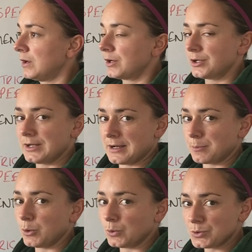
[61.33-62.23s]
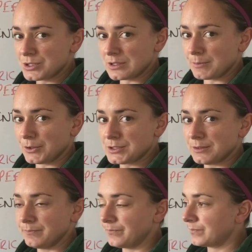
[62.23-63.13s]
could add a pause at the
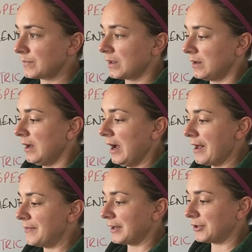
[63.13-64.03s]
bottom, and then